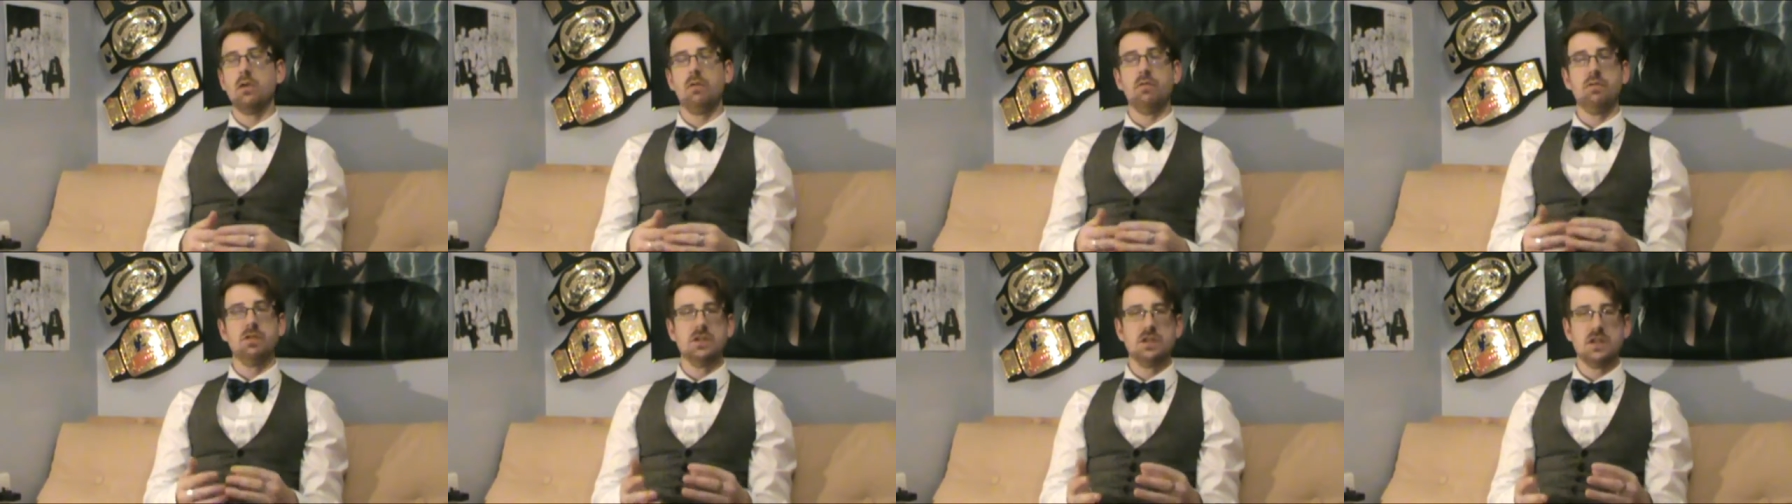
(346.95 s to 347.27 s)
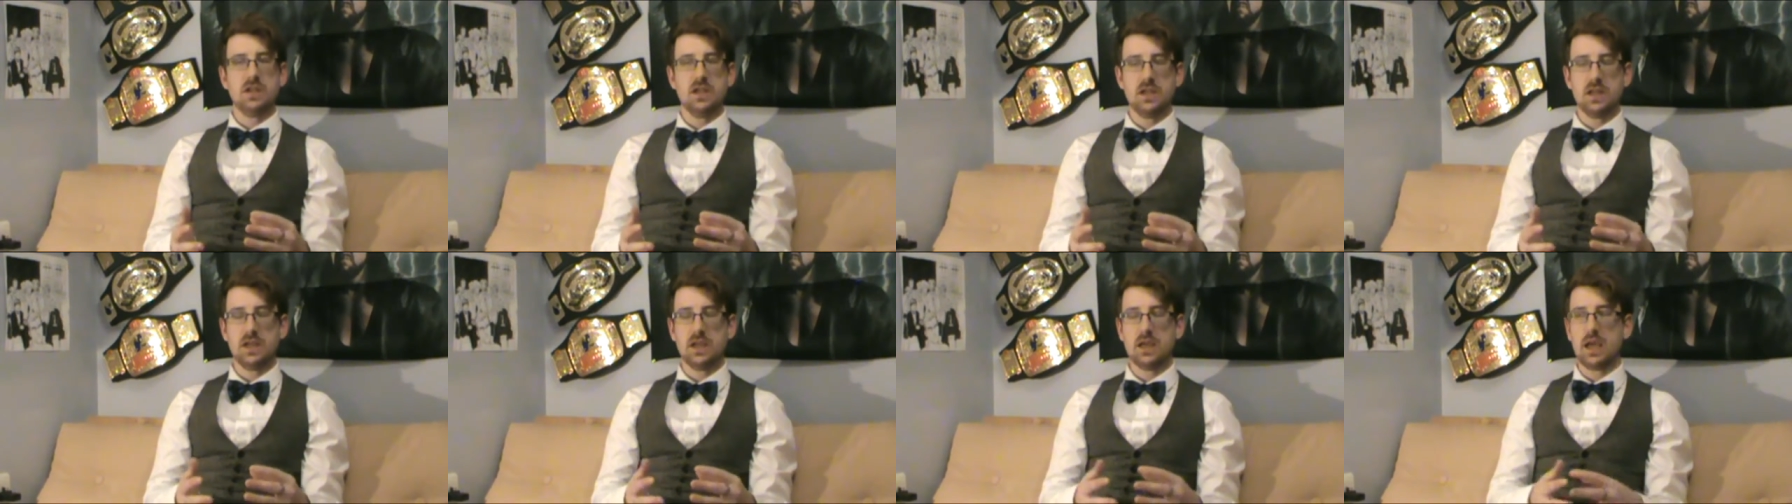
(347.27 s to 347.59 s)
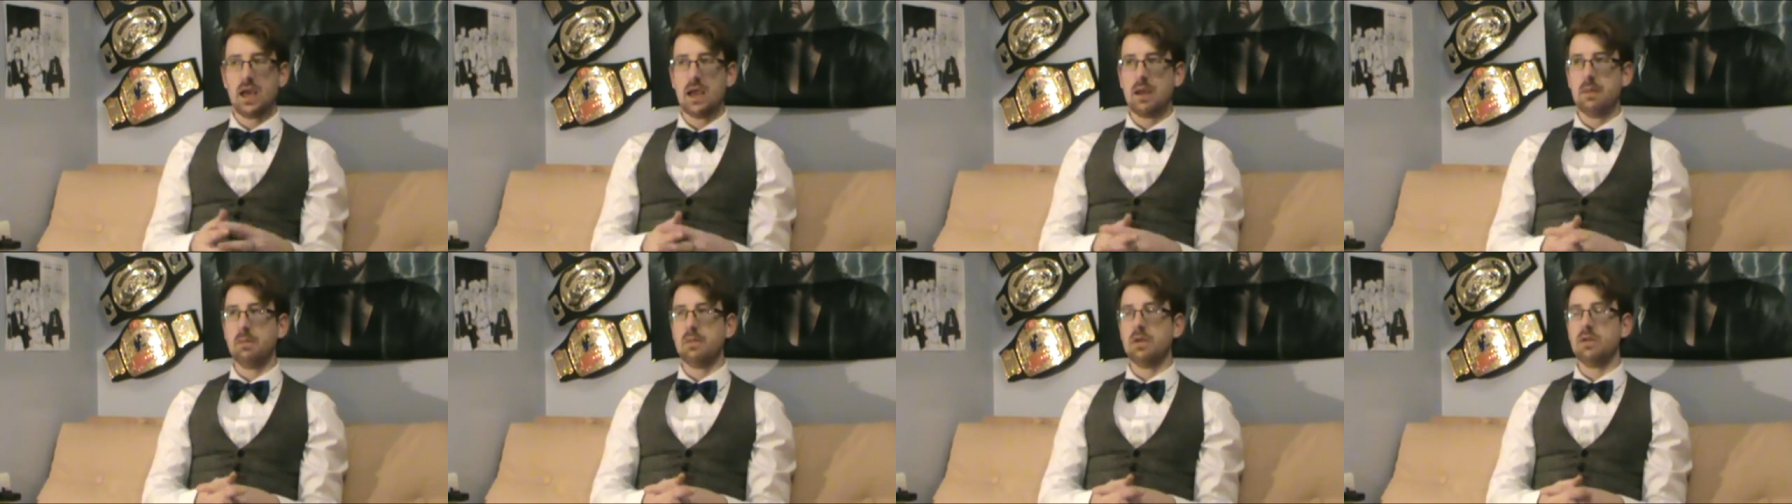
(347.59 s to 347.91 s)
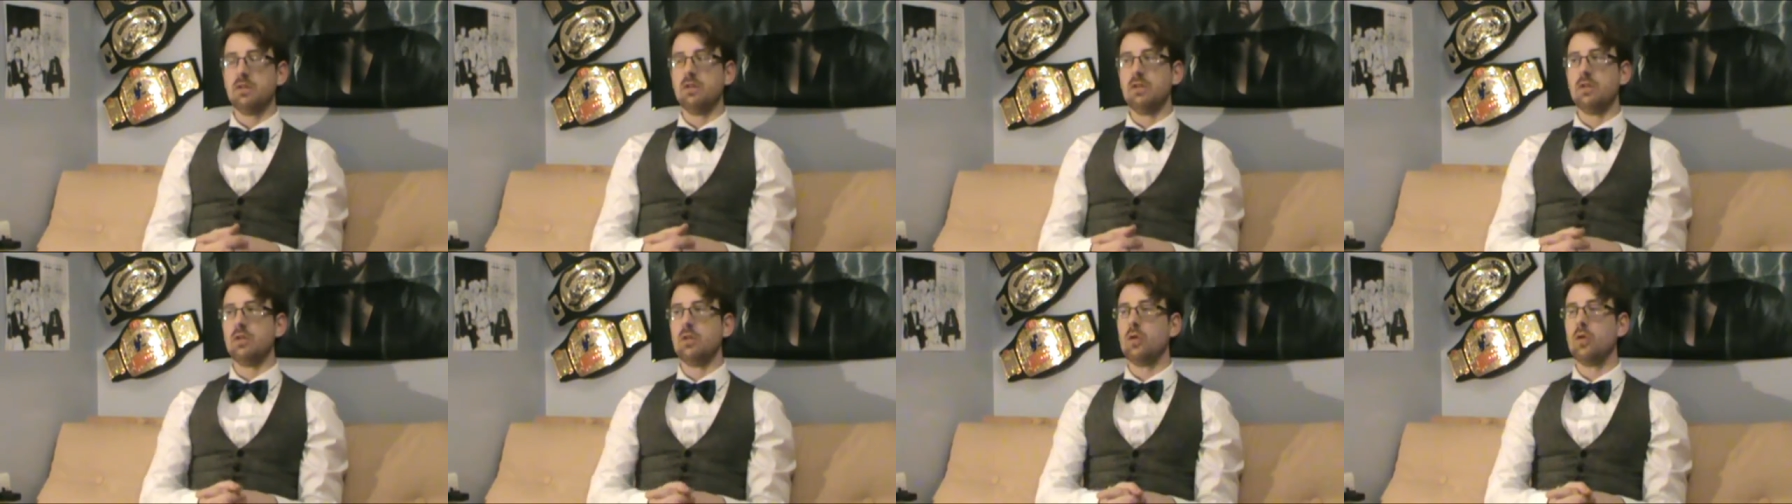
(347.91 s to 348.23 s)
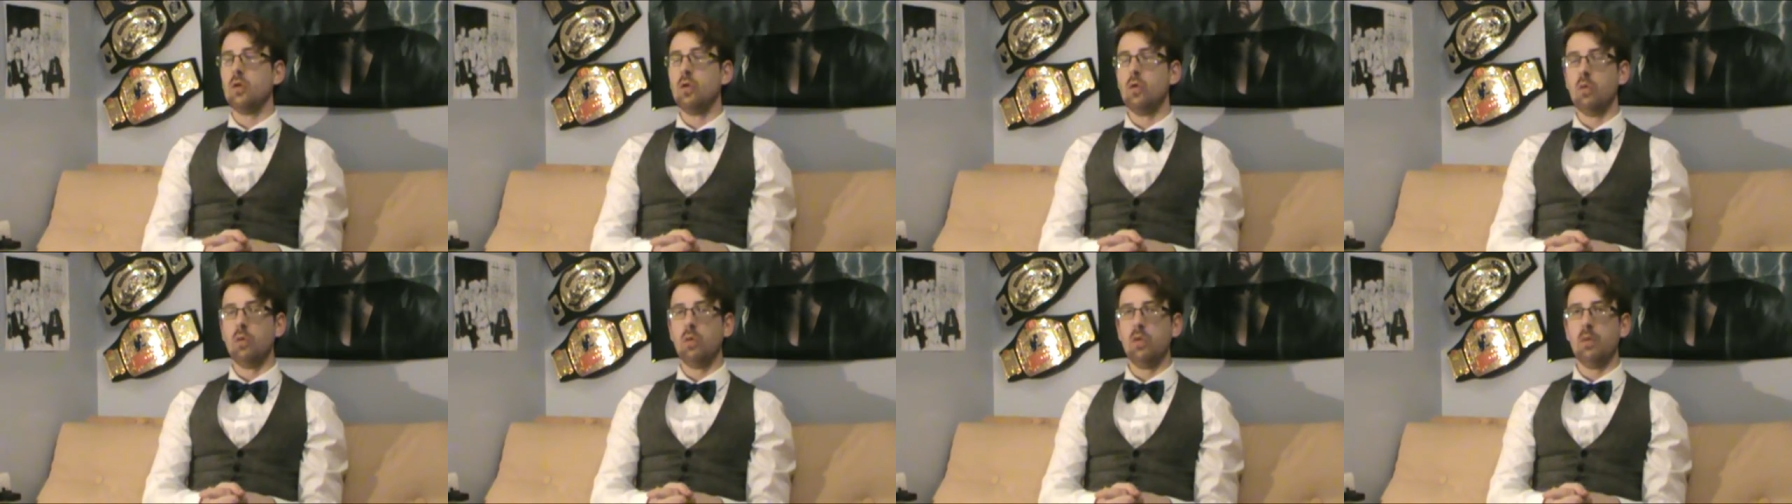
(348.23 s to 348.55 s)
Obviously, the game doesn't
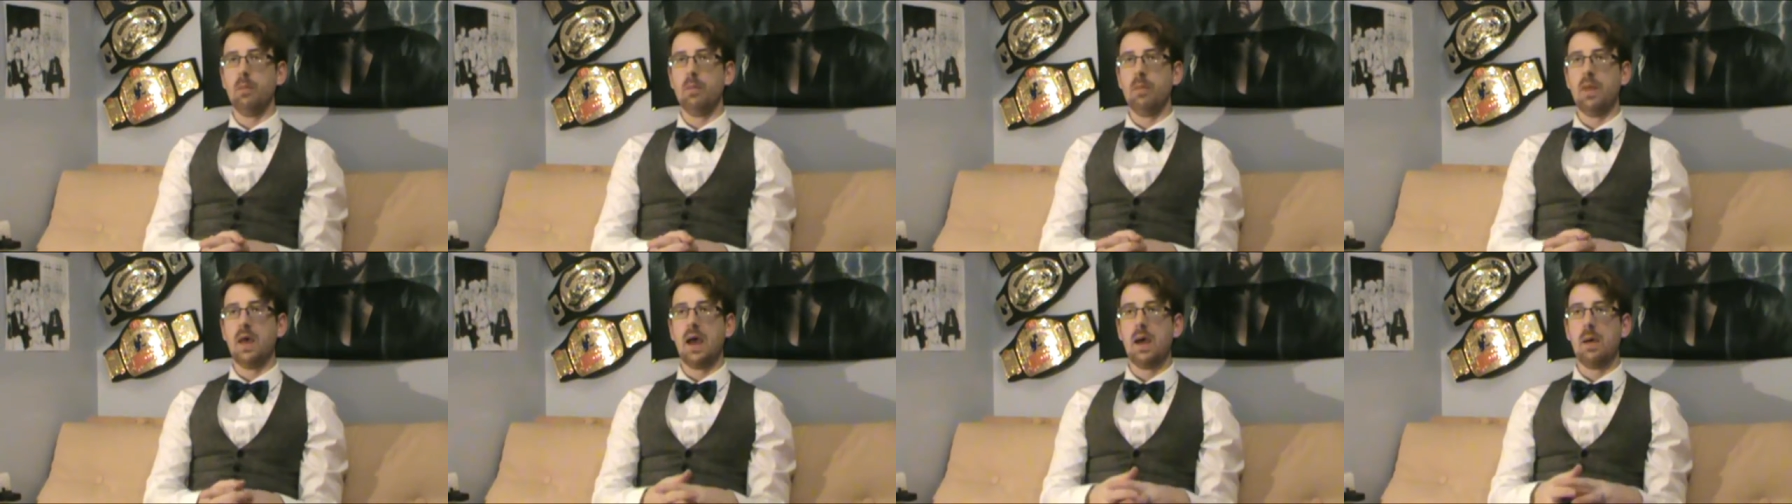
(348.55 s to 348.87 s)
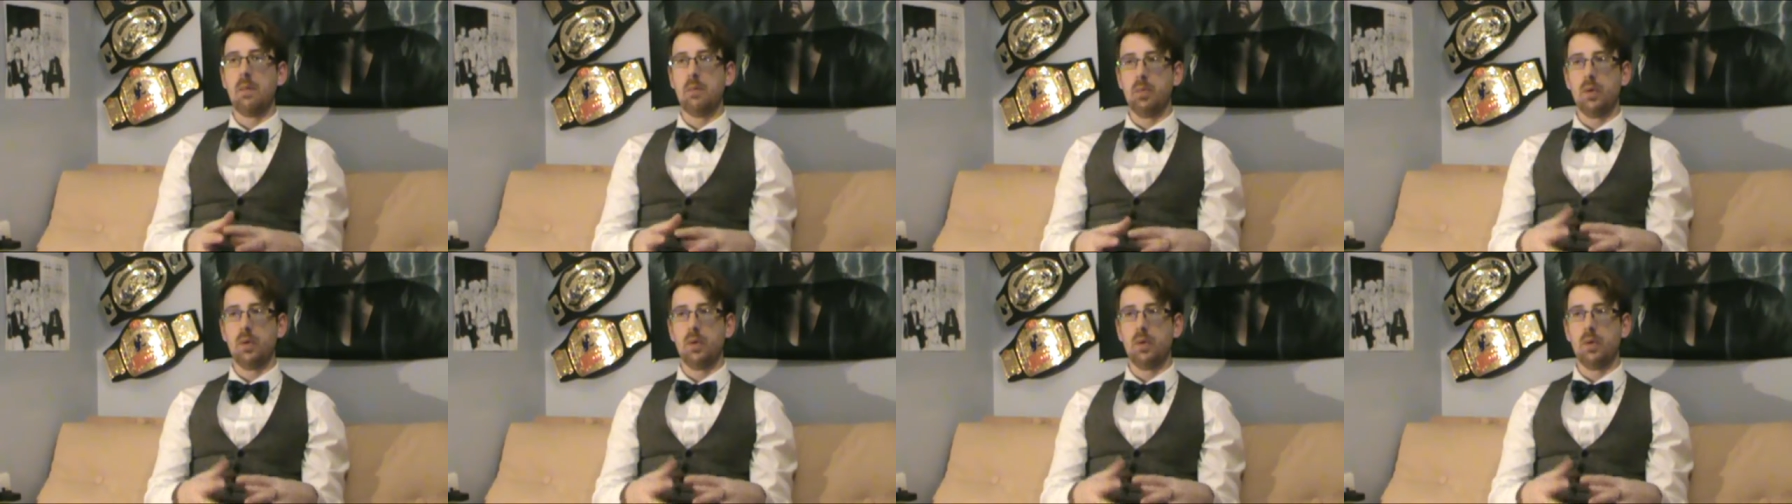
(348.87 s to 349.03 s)
call them that,